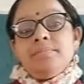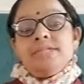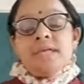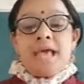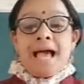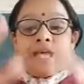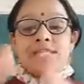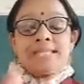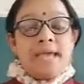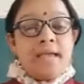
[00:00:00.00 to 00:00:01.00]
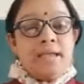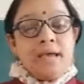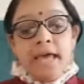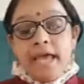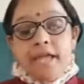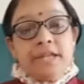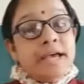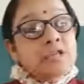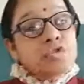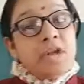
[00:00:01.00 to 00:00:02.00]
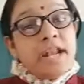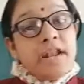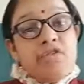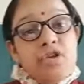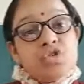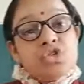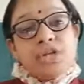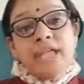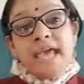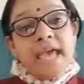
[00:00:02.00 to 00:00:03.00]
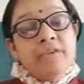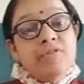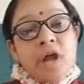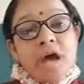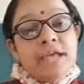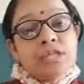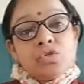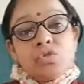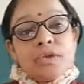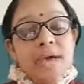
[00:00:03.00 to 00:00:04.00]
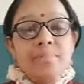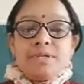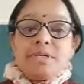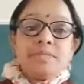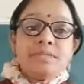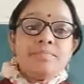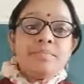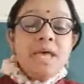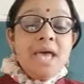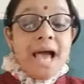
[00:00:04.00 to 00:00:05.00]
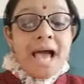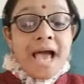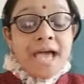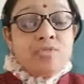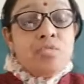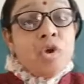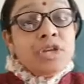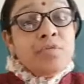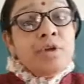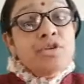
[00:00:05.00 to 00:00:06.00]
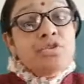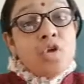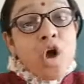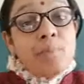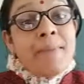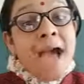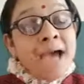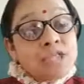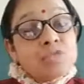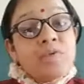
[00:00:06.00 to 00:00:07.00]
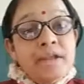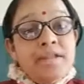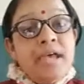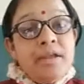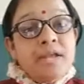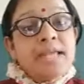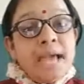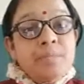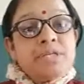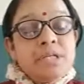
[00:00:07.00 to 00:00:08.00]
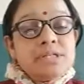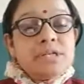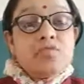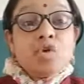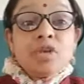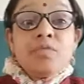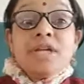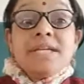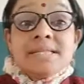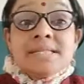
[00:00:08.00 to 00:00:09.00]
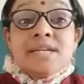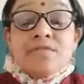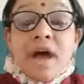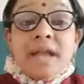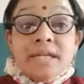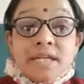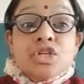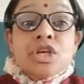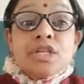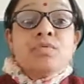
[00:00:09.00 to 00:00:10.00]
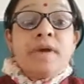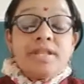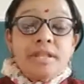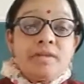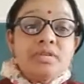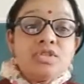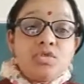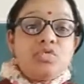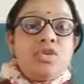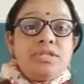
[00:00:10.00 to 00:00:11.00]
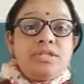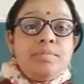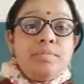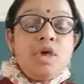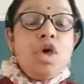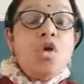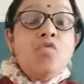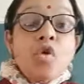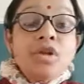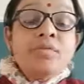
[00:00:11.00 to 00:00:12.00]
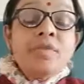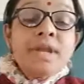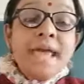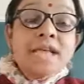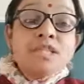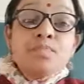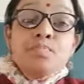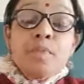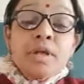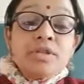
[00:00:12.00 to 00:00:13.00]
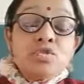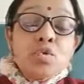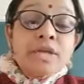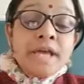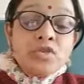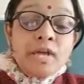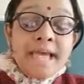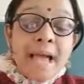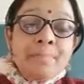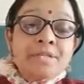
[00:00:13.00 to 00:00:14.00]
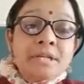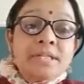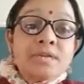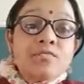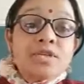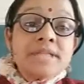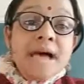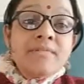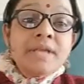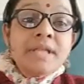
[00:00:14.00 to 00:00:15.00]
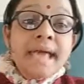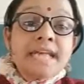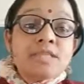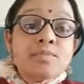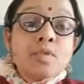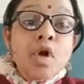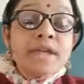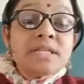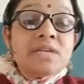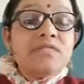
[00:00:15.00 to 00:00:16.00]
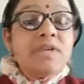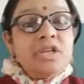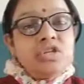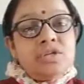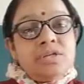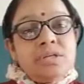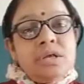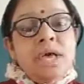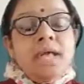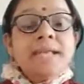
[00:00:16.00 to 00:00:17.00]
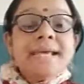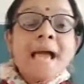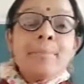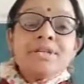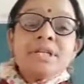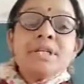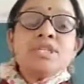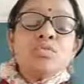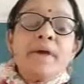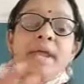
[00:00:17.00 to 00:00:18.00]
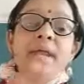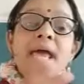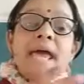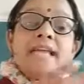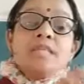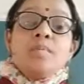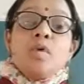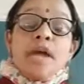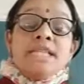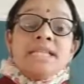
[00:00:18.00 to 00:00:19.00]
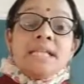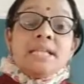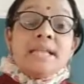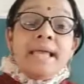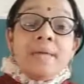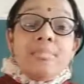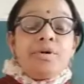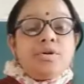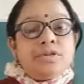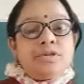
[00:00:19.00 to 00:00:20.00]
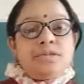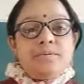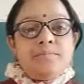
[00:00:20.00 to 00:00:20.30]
See, I said industrial revolution gave rise to capitalism, and whatever drawbacks were there in capitalism, whatever disadvantages were there in socialism, so actually capitalism was having the exploitive natures. The capitalists were exploiting the laborers.